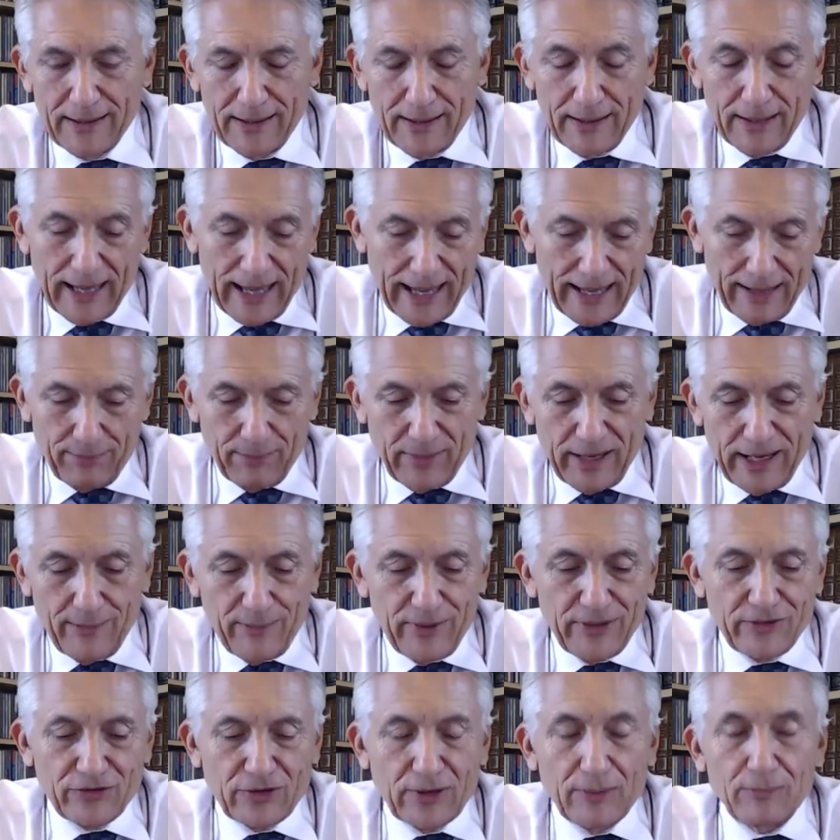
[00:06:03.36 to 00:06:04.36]
And maybe
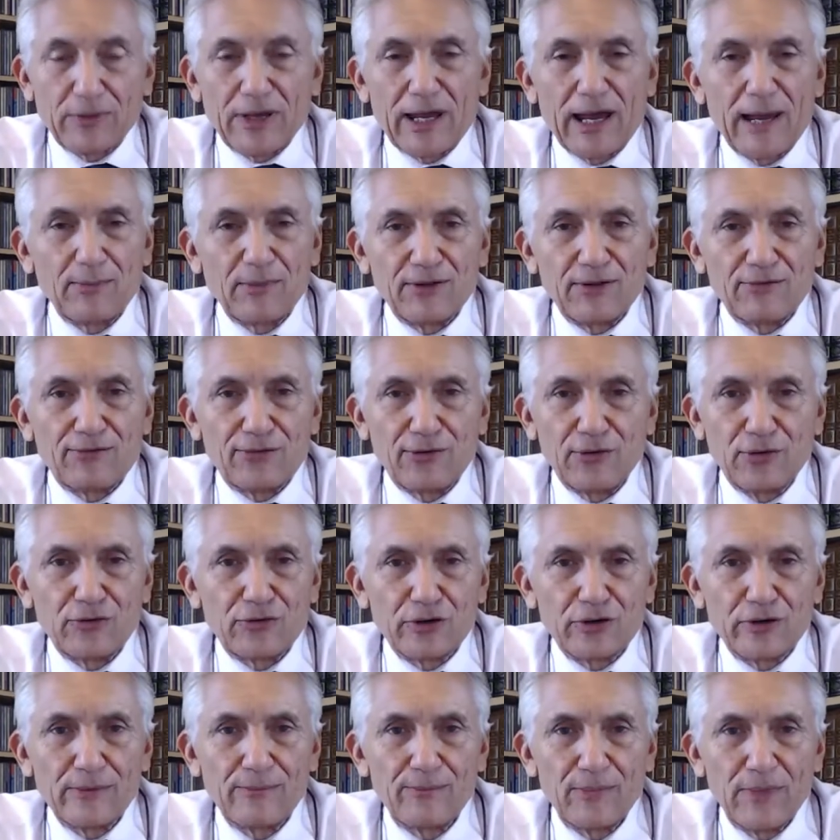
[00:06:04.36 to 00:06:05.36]
sometime in the
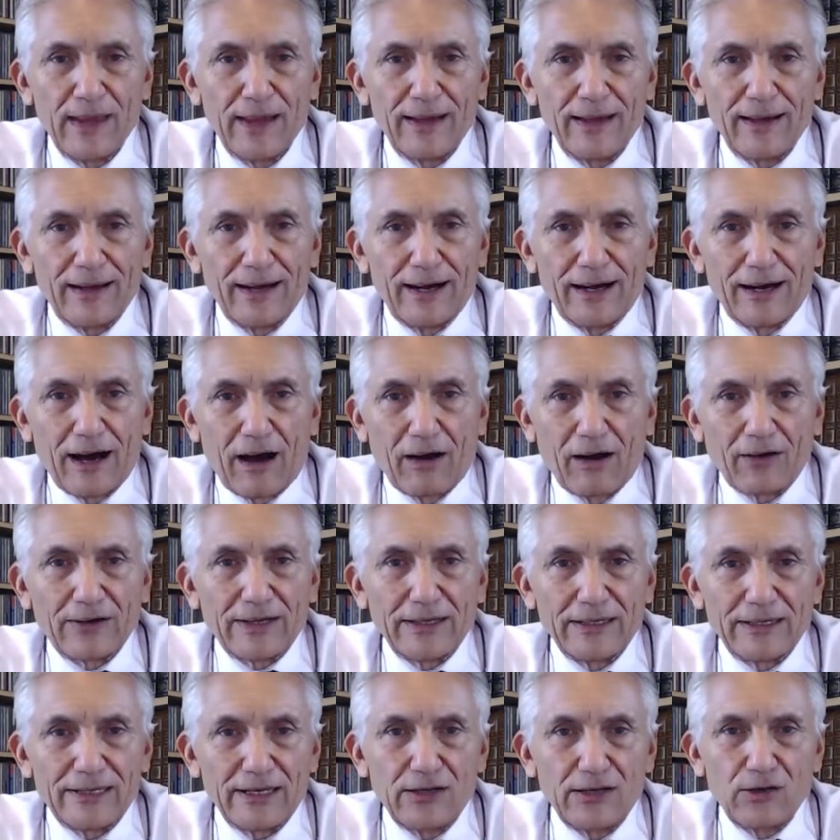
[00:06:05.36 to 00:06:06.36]
future, I'll
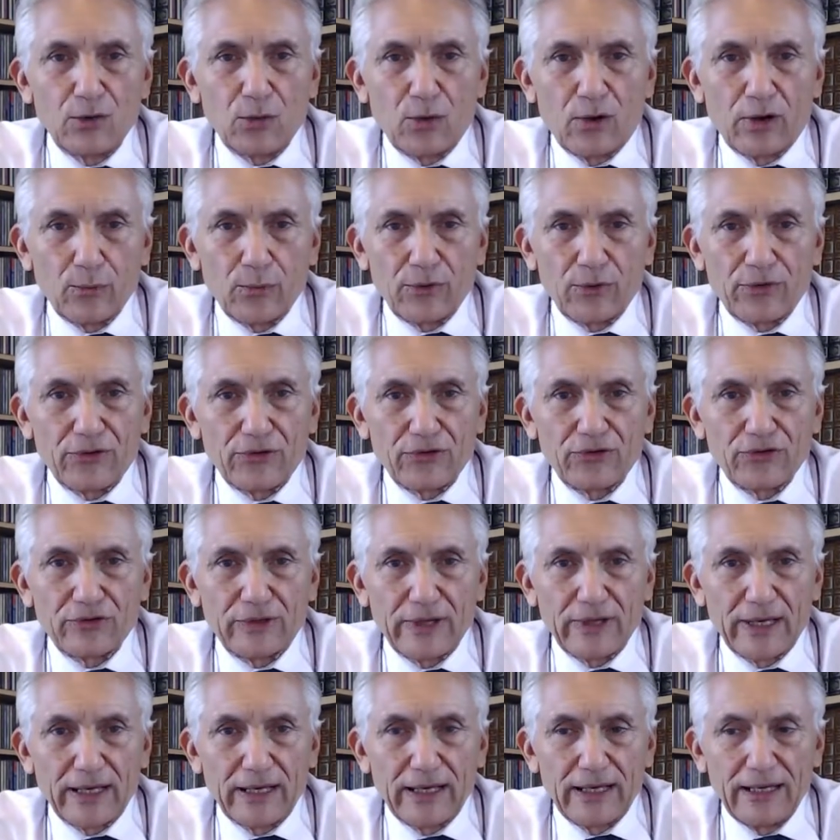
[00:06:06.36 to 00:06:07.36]
continue on with the
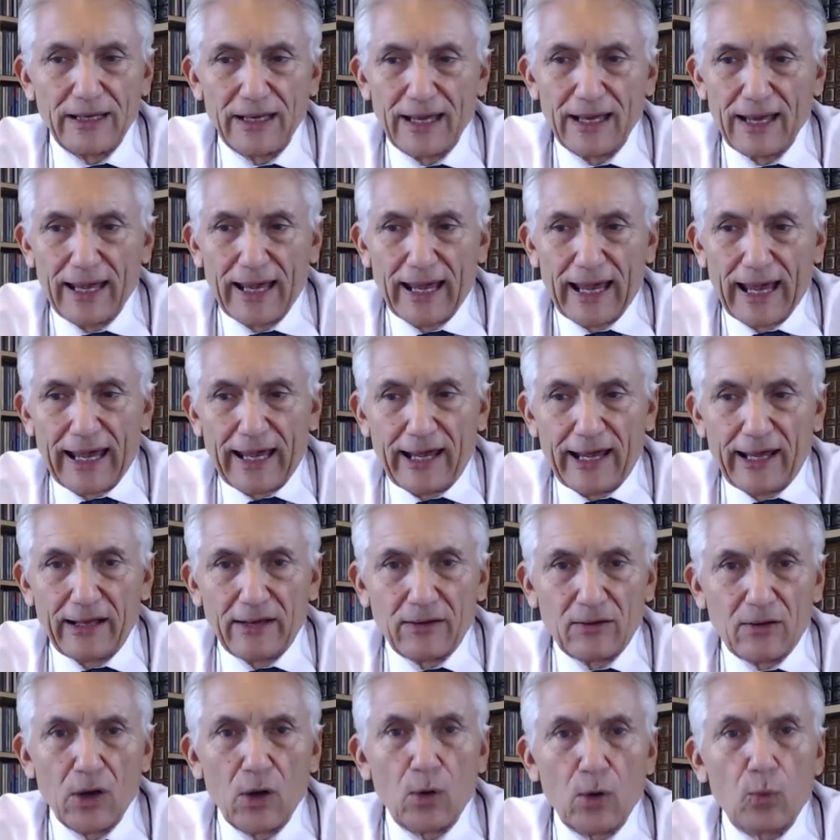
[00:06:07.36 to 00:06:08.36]
study, and
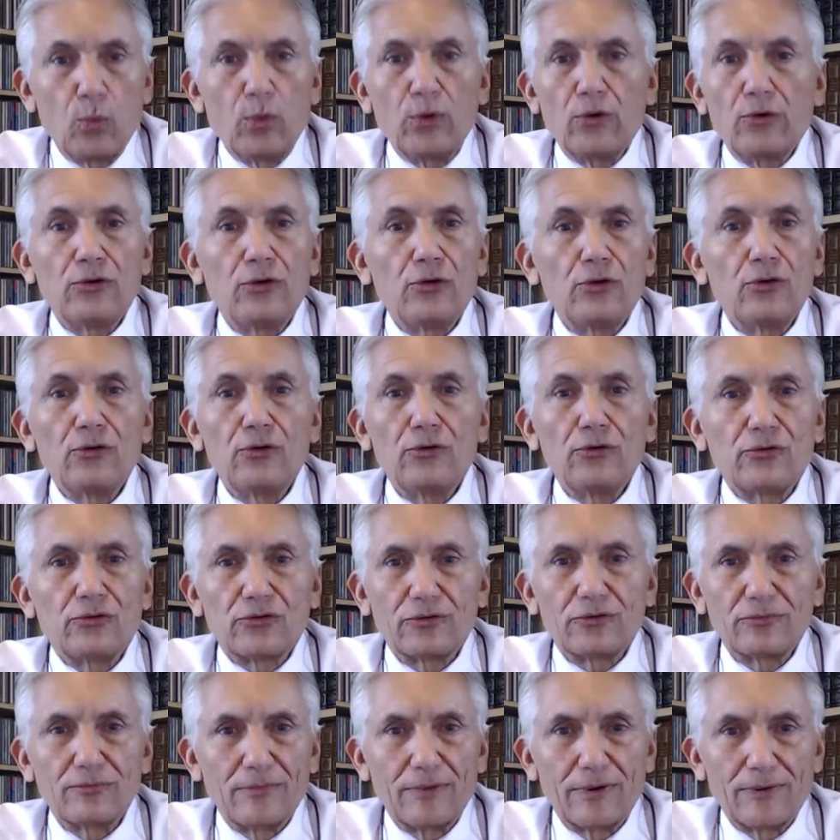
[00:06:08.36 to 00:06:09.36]
we'll
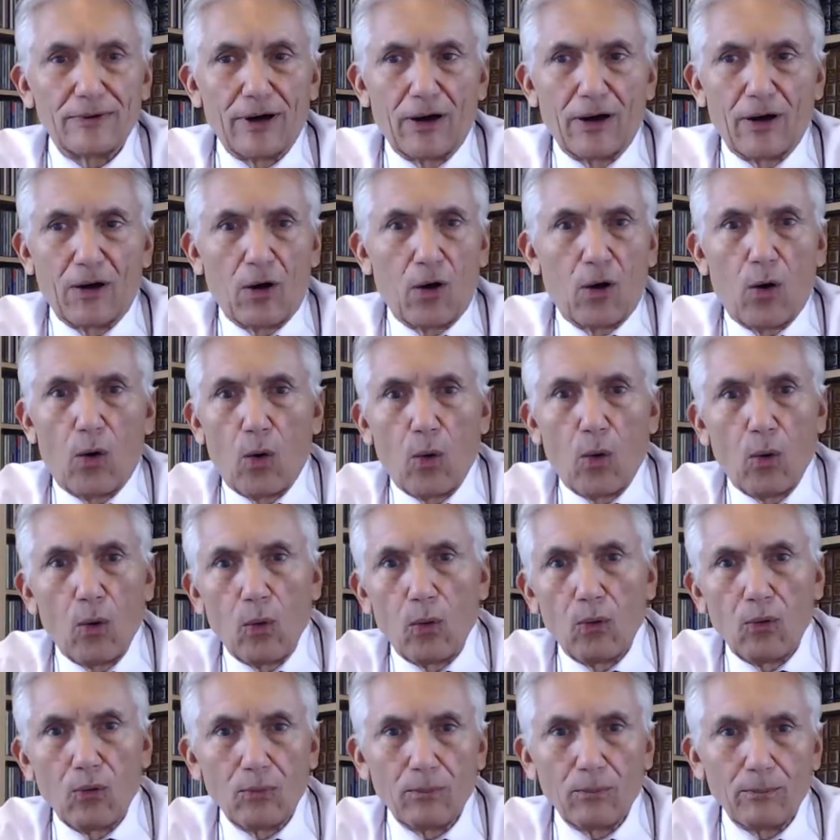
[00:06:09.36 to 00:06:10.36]
use a
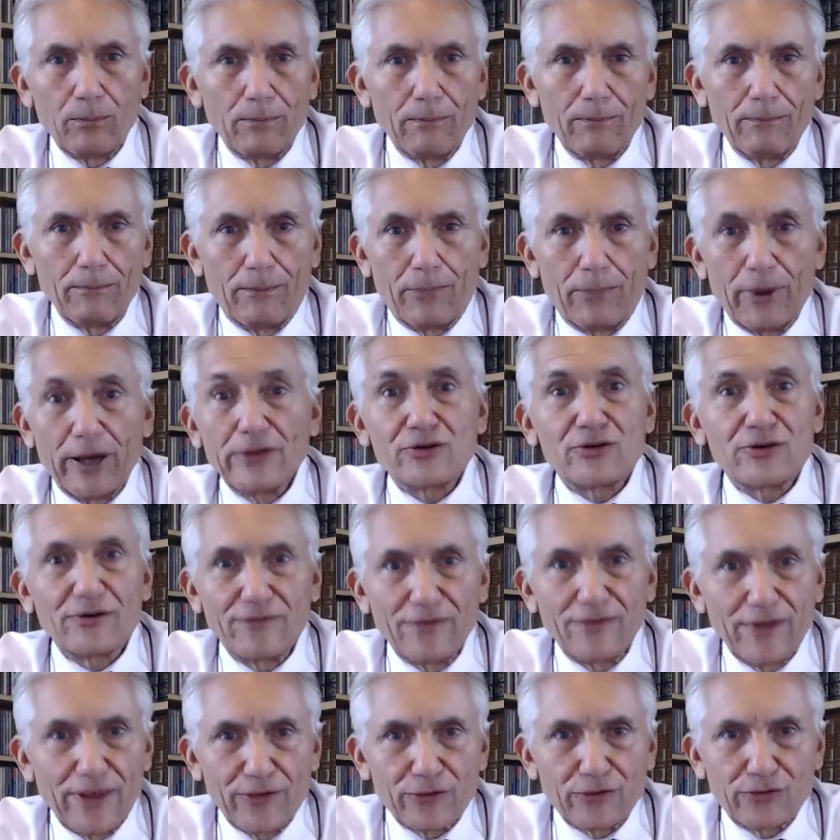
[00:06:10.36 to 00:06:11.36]
whole bunch of
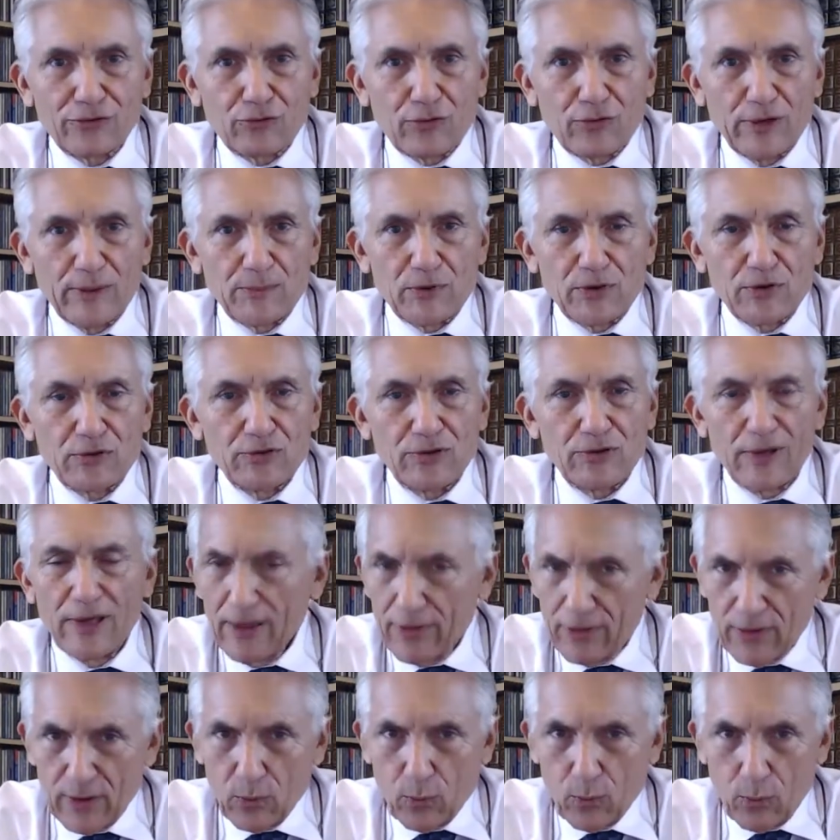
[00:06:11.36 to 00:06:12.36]
other scriptures
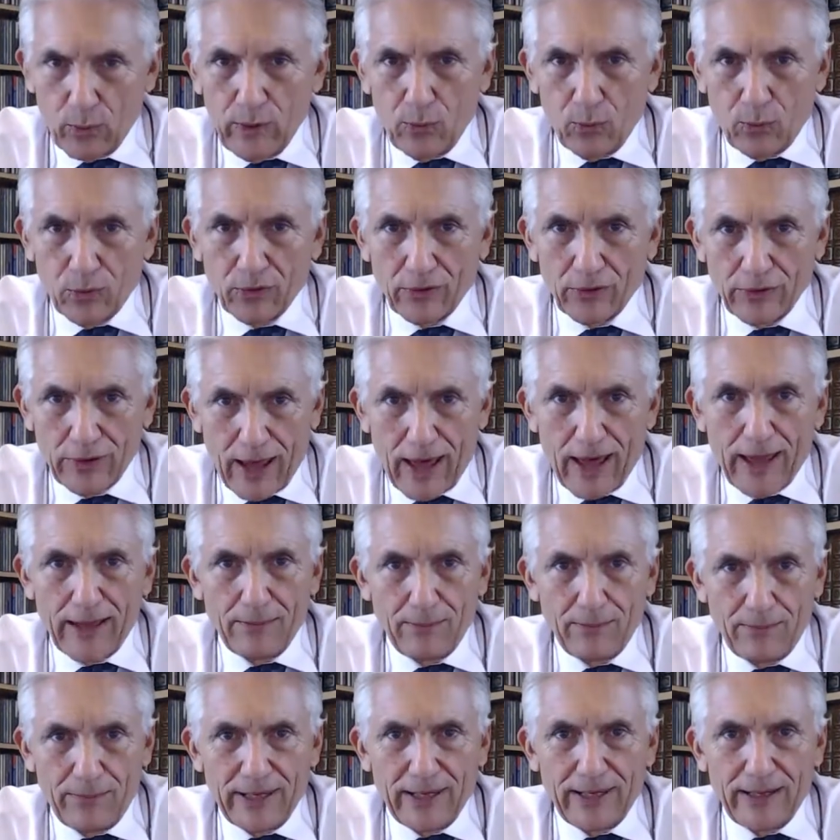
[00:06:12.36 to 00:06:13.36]
that we will not
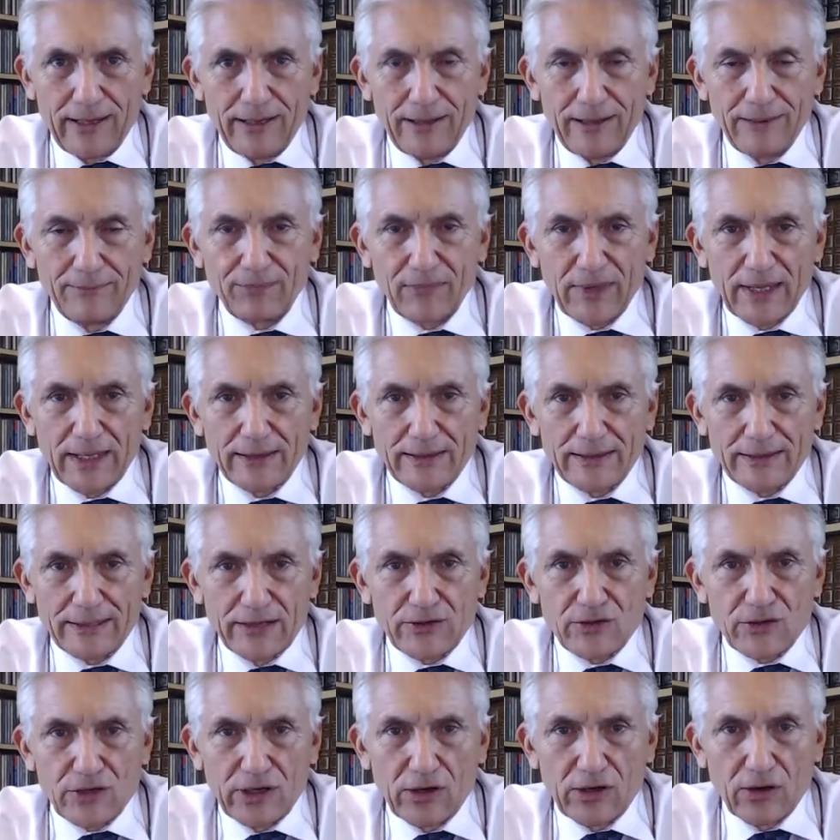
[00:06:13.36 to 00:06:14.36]
be
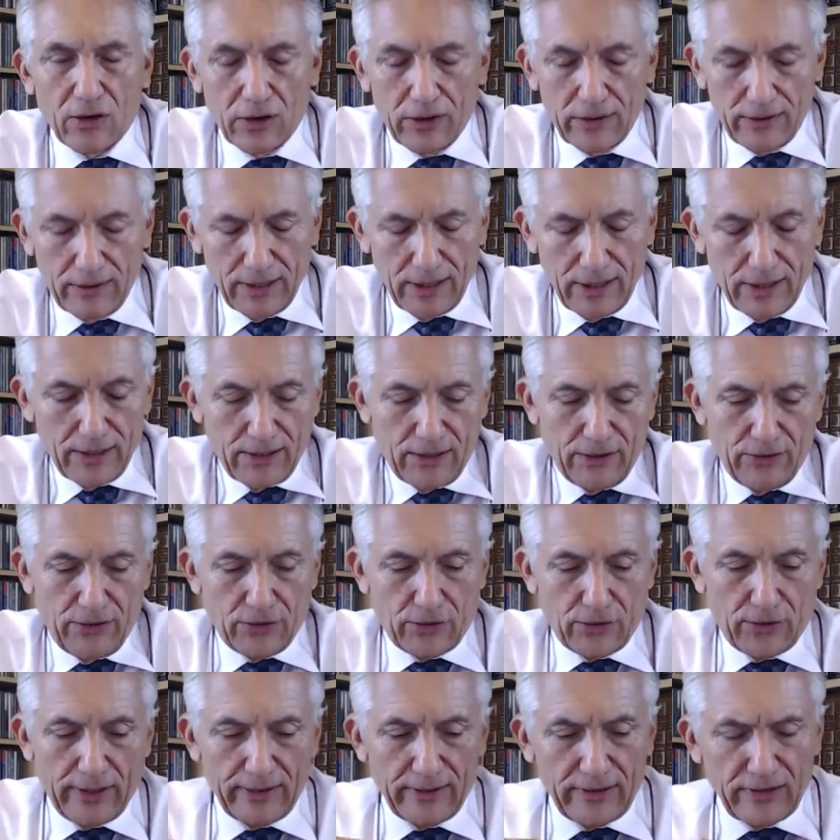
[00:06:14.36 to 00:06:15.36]
touching on
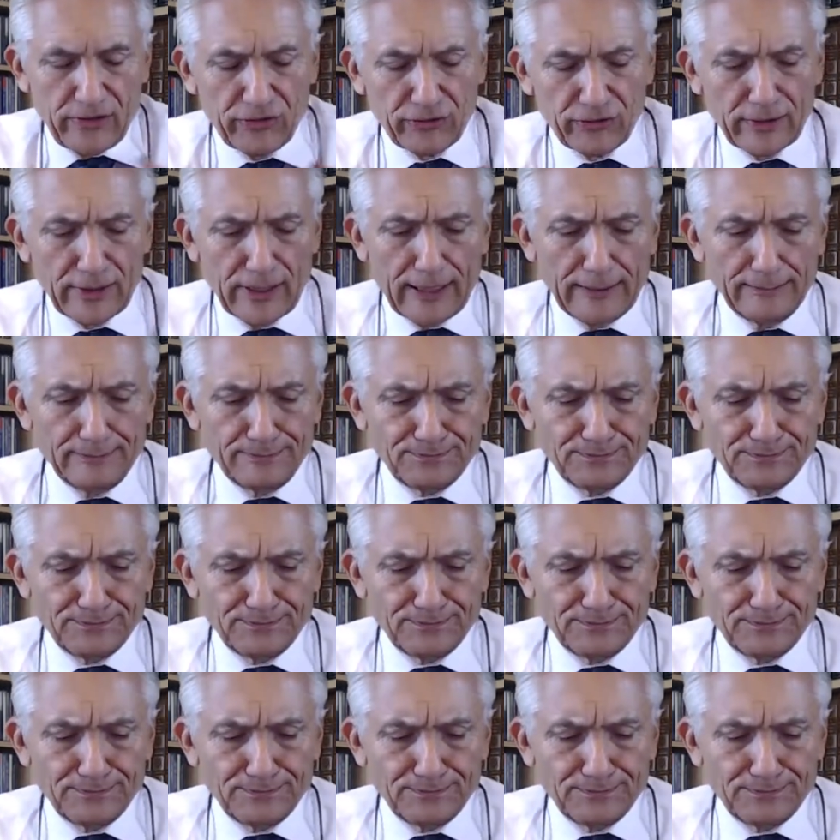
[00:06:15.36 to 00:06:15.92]
during this time.